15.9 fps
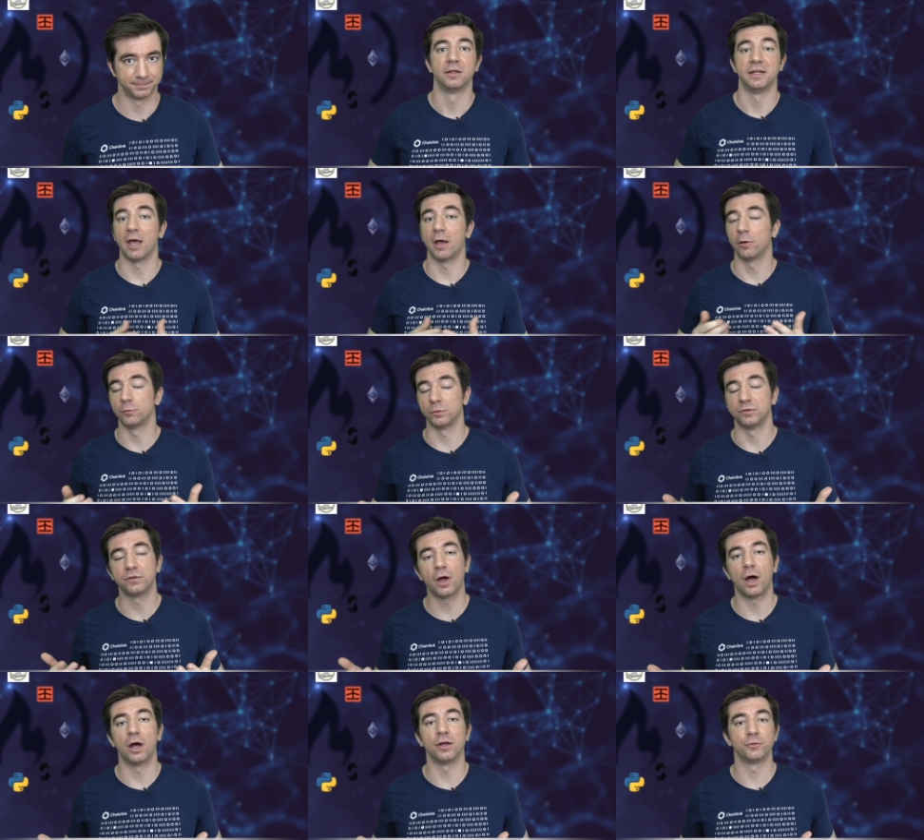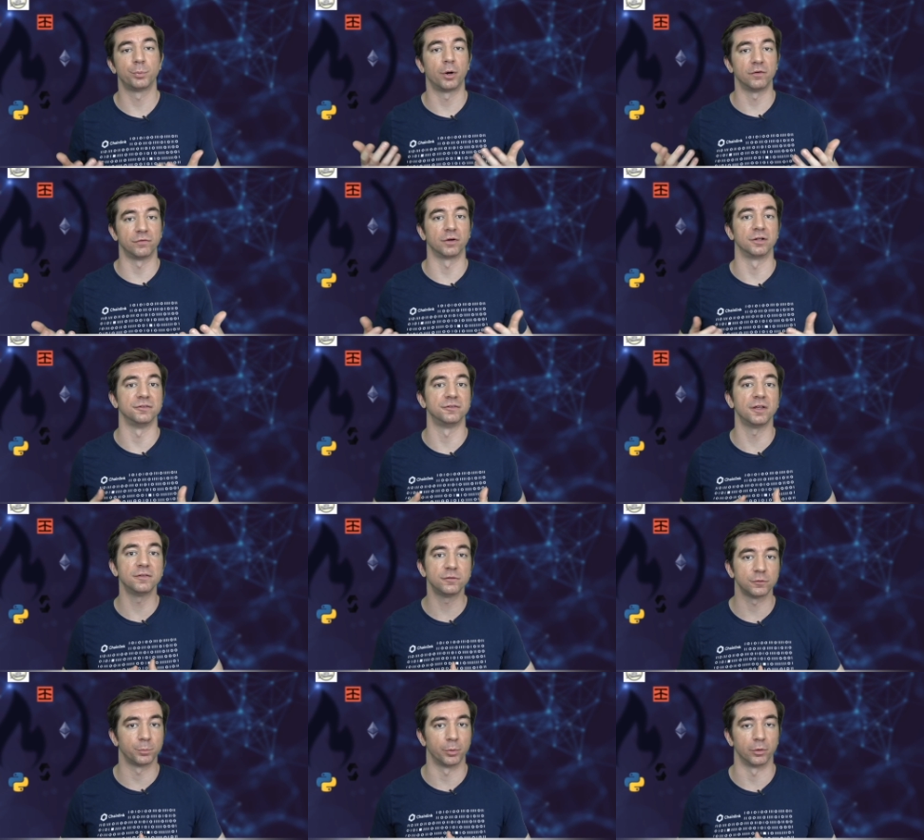Now, as we saw as part of our
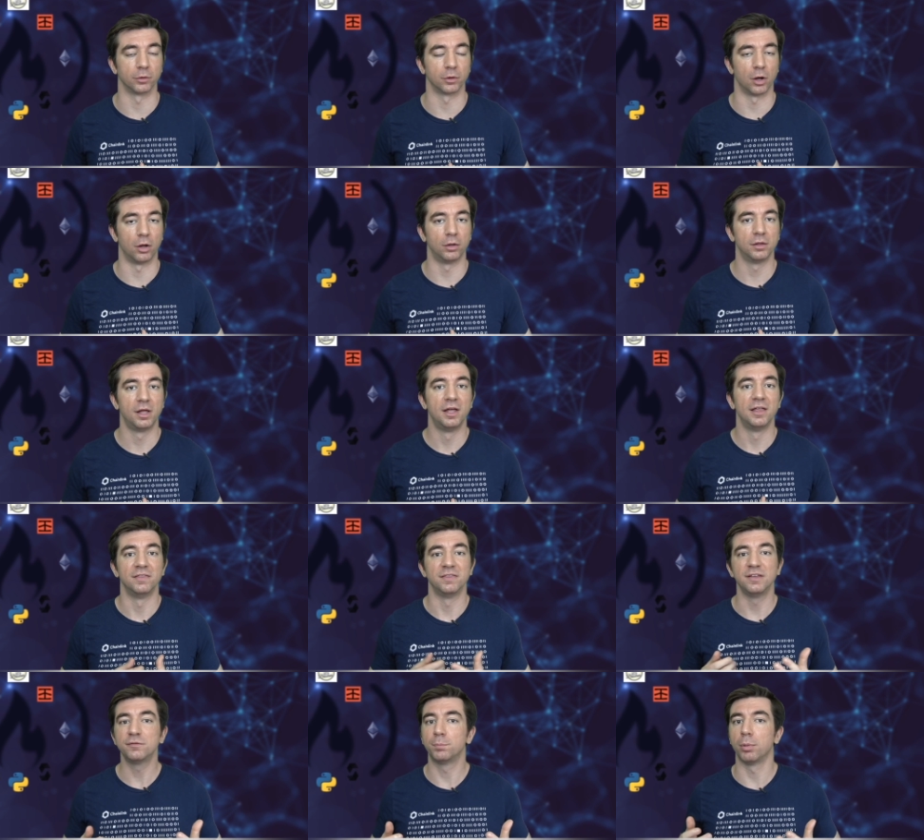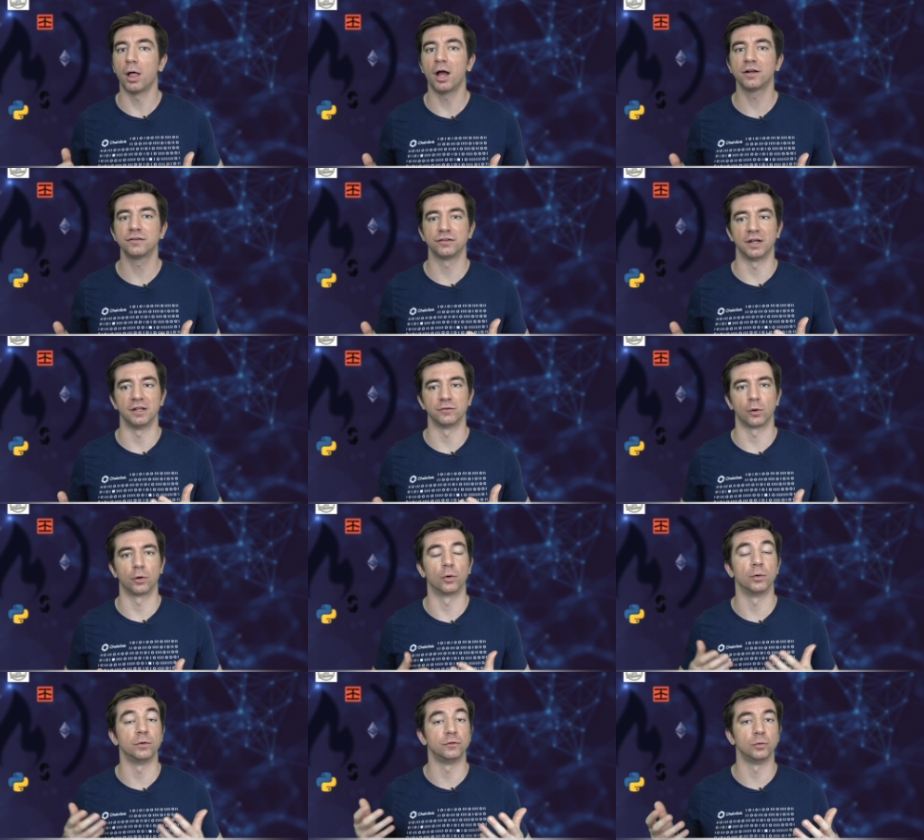consensus protocol, these blockchains are
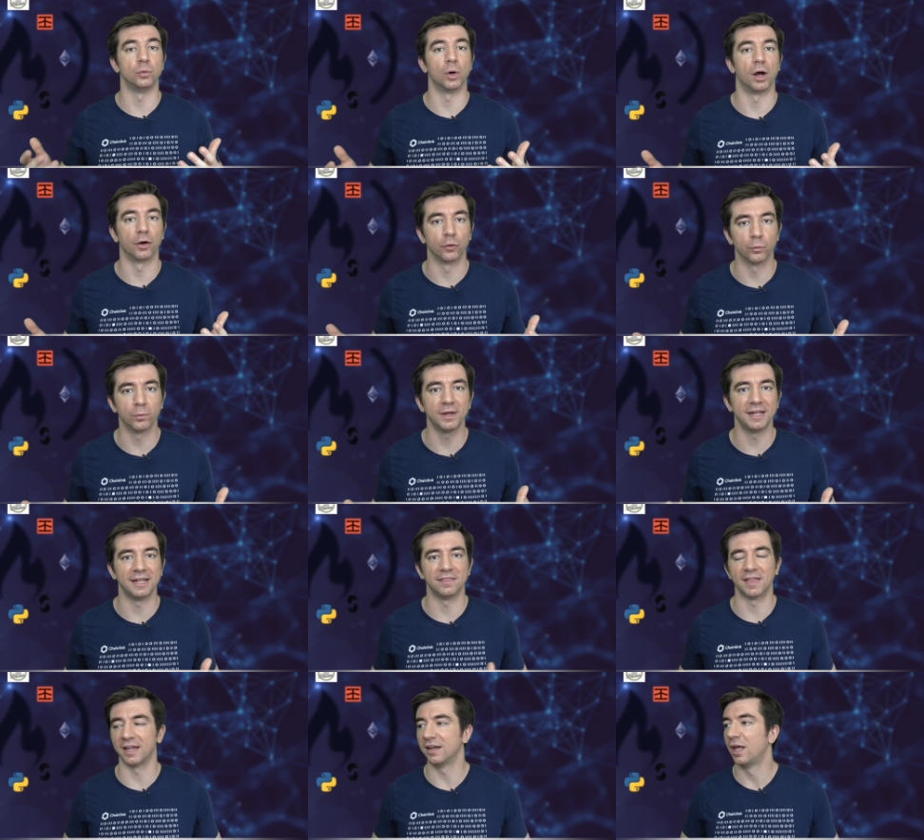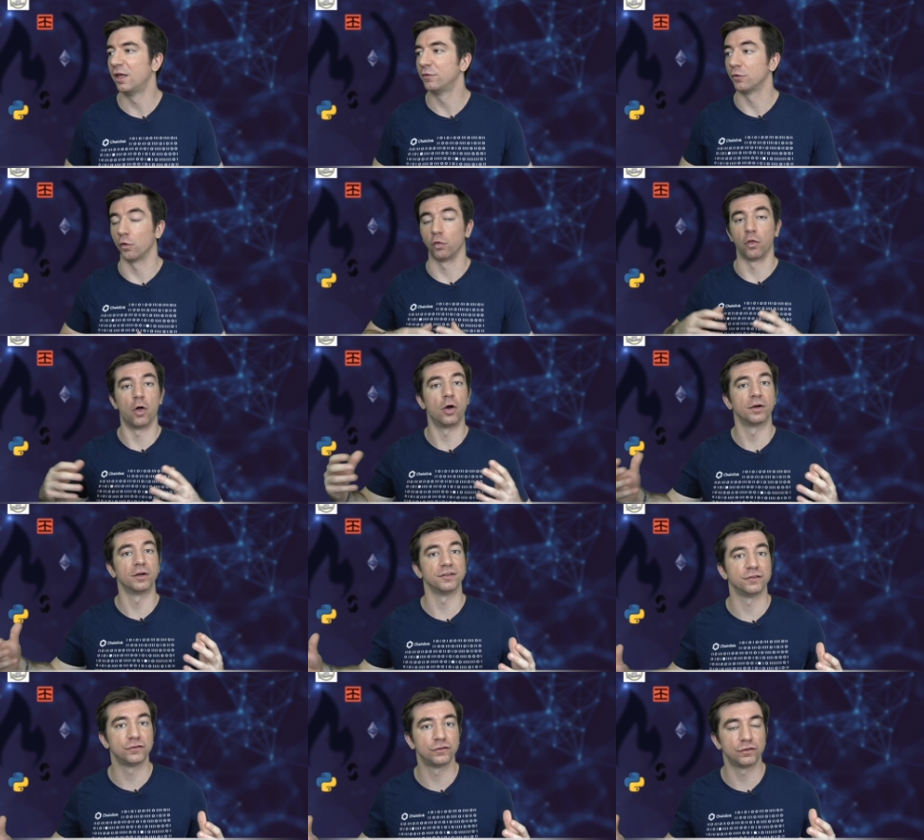going to agree that the
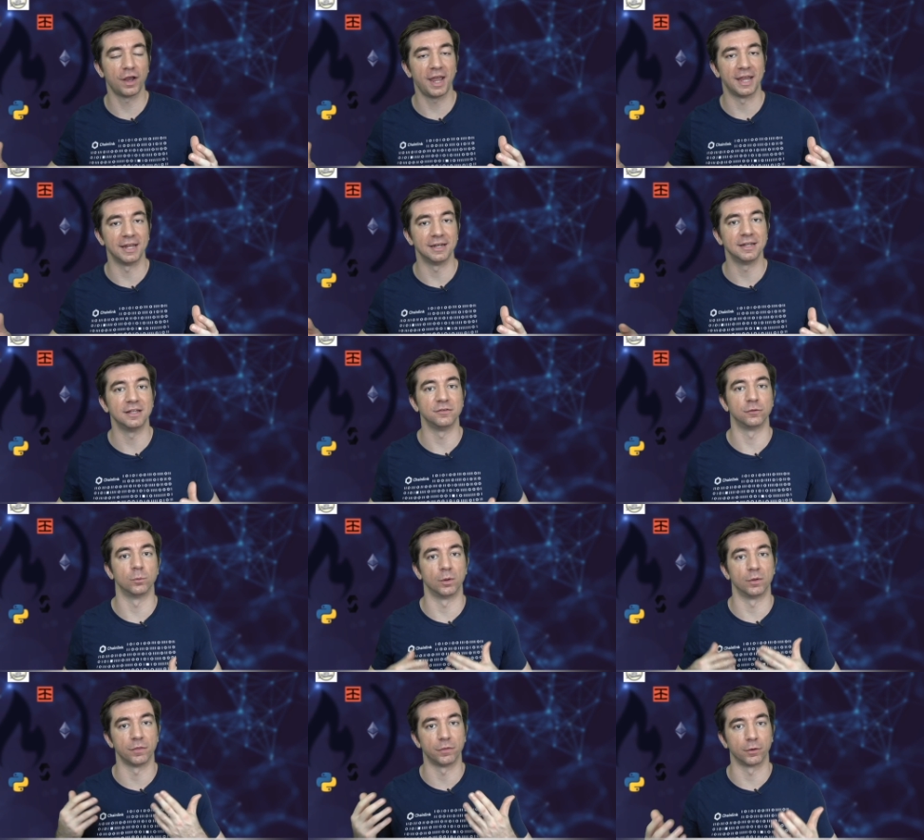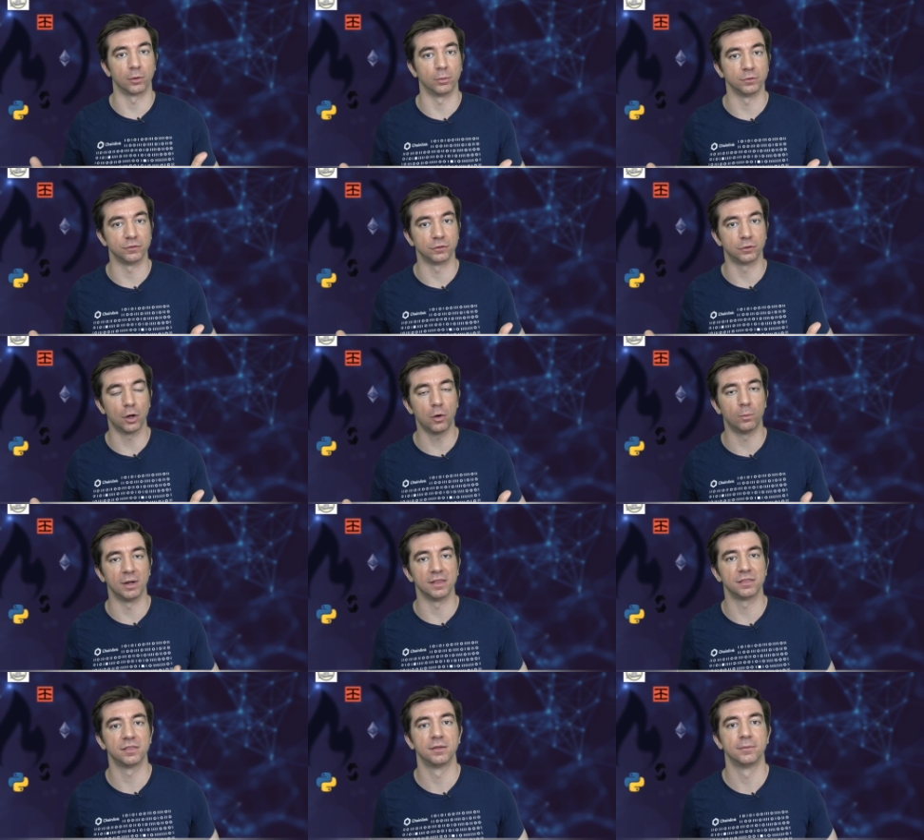longest chain is the one that they're going to go
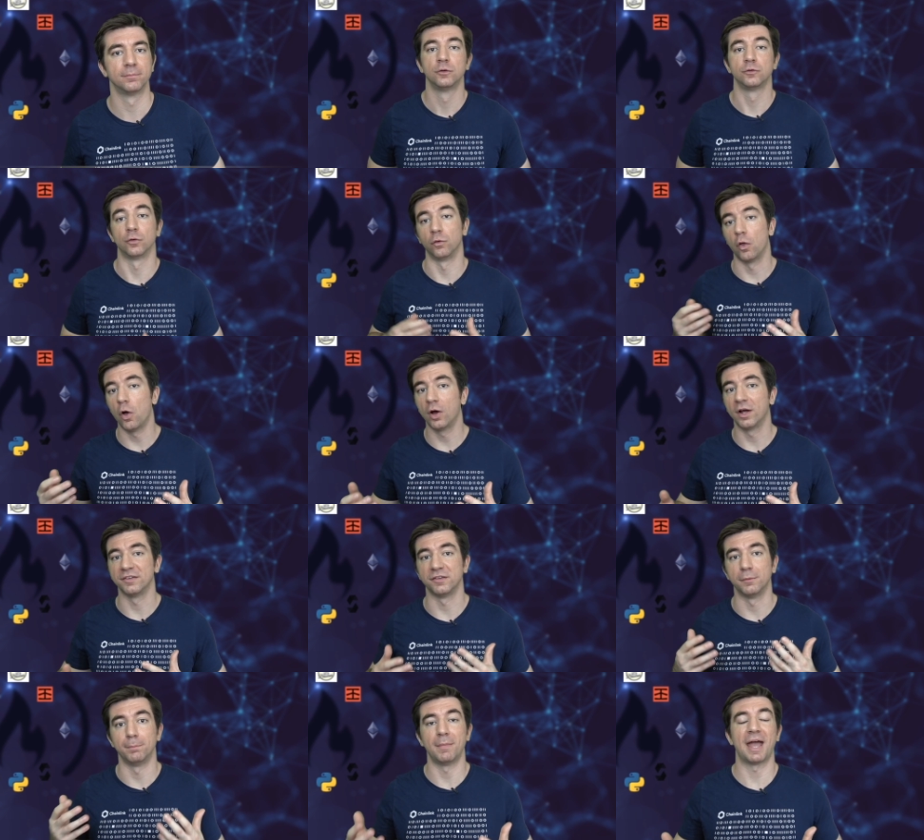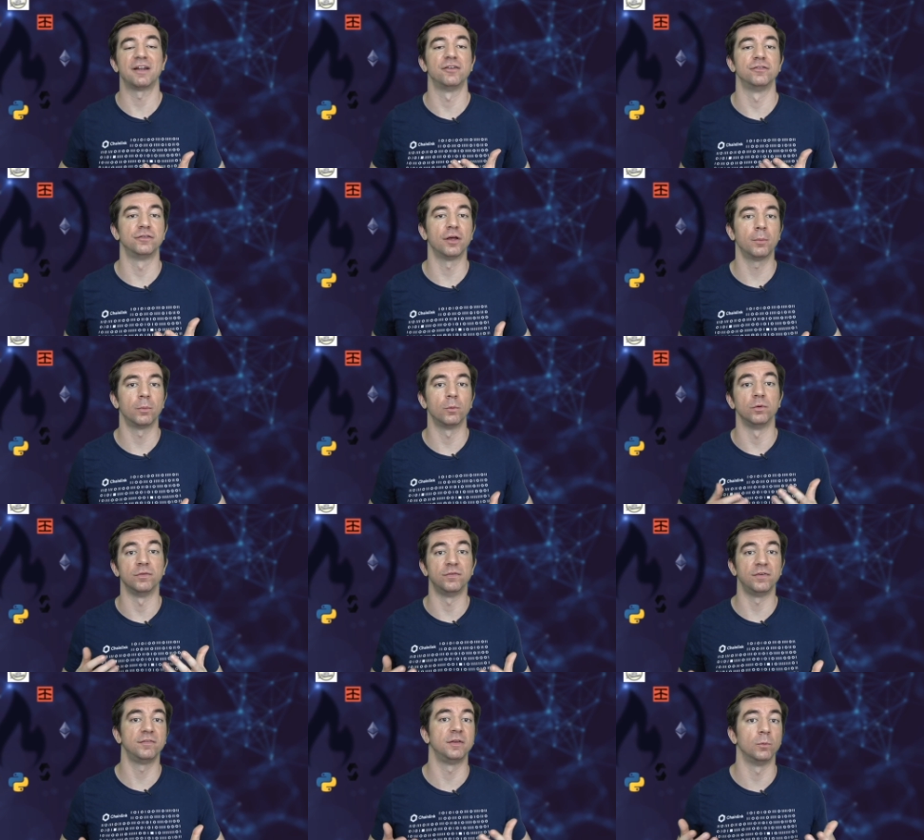with, so long as it matches up with
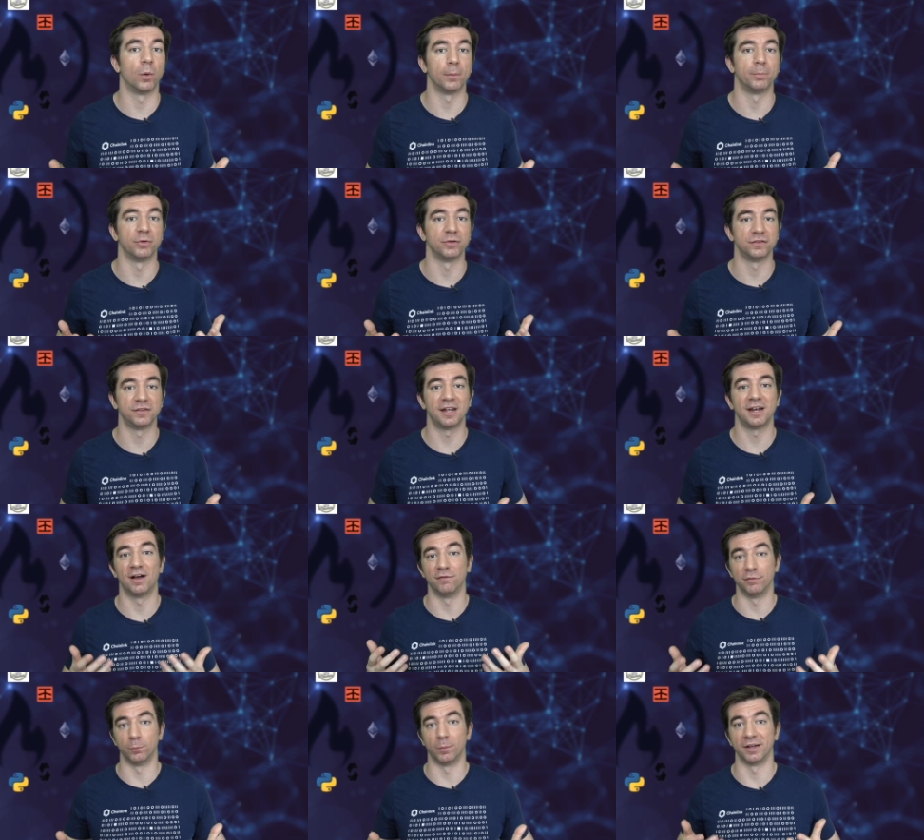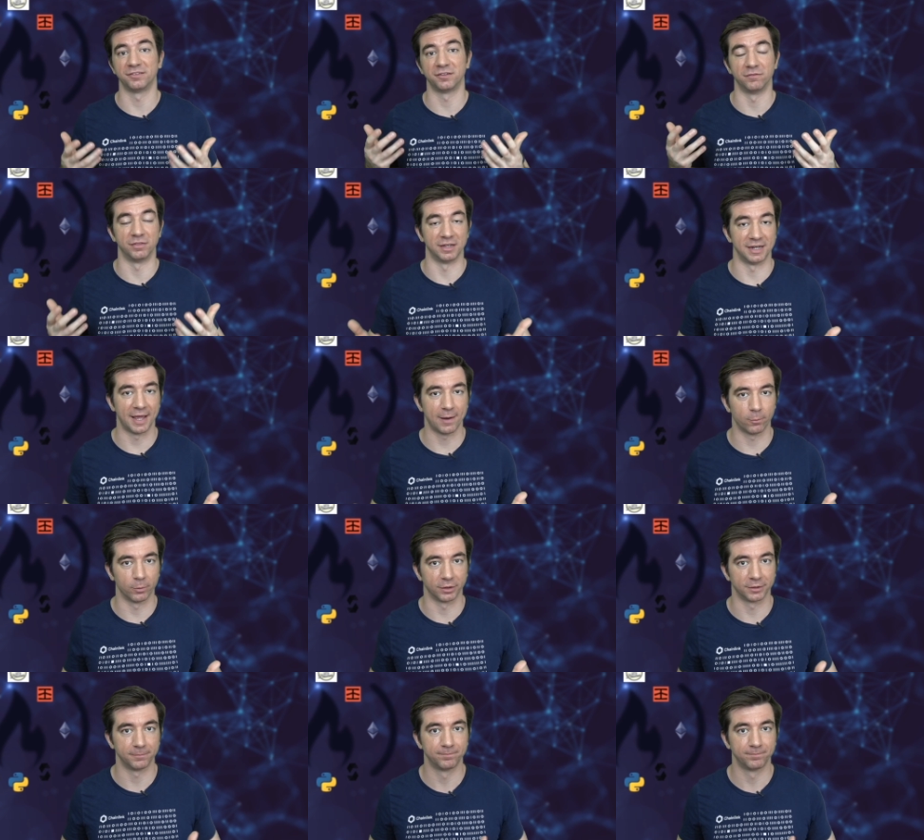51% of the rest of the network.